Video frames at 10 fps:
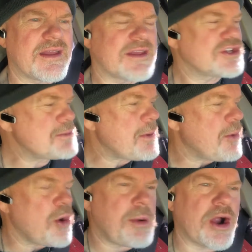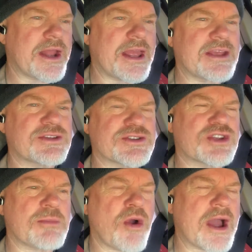Super Bowl party, so there's
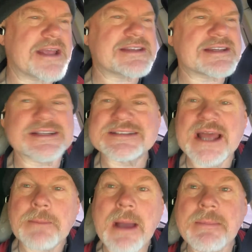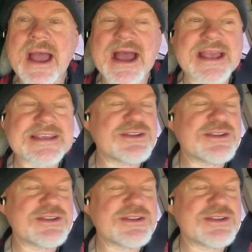no more ice. Bye-bye ice.